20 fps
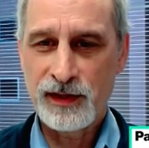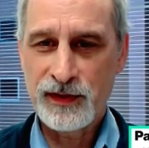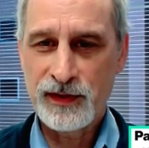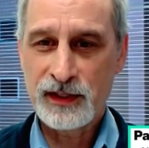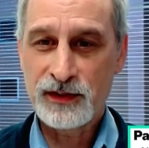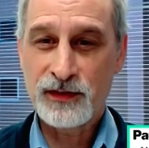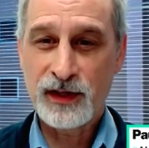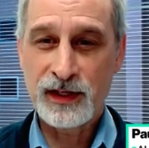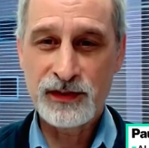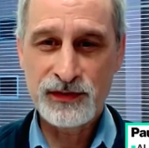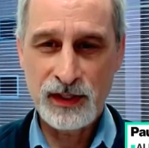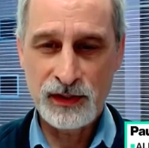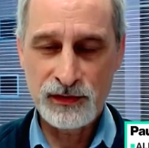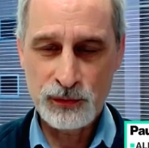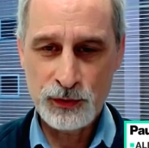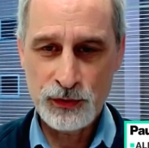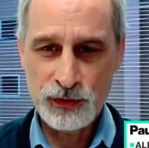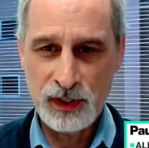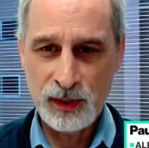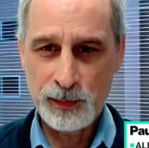things like
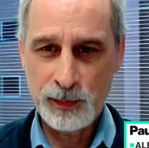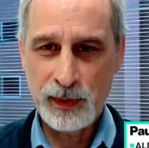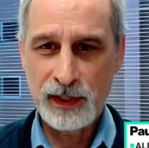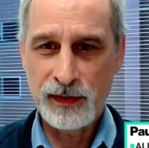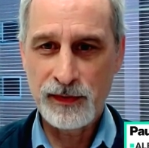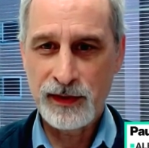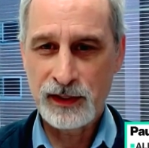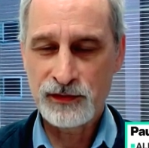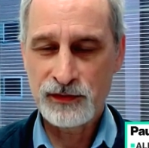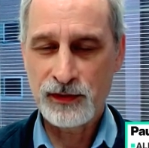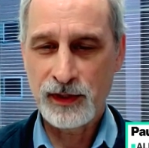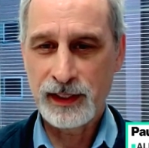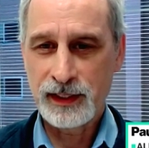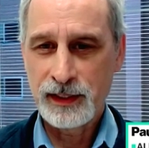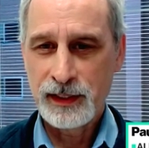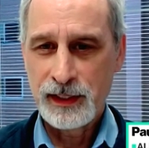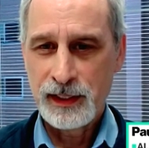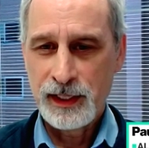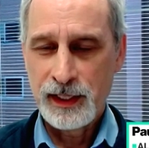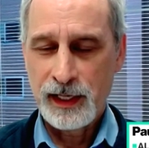censorship and things like,